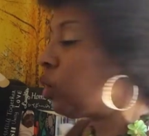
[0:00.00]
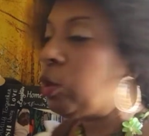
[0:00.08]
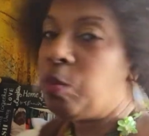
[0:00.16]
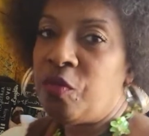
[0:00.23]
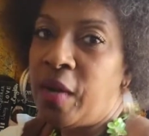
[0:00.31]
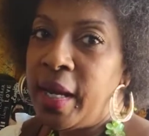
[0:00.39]
of
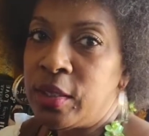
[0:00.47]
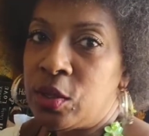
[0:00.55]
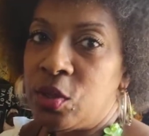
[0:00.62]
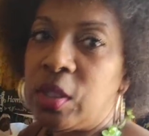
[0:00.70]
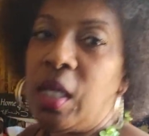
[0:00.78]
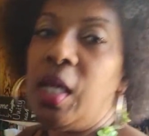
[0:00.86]

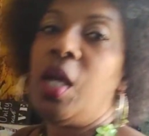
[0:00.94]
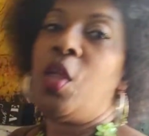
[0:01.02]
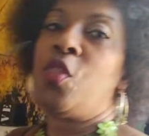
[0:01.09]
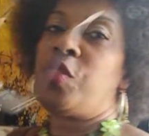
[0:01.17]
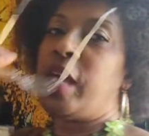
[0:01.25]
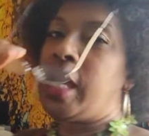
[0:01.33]
supervisors,
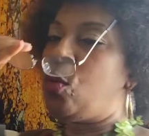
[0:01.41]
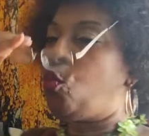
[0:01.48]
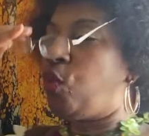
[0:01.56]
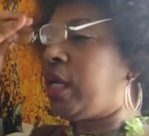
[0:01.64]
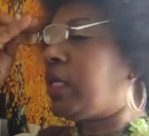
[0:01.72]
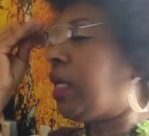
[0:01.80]
they
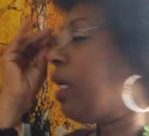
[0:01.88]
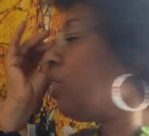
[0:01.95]
went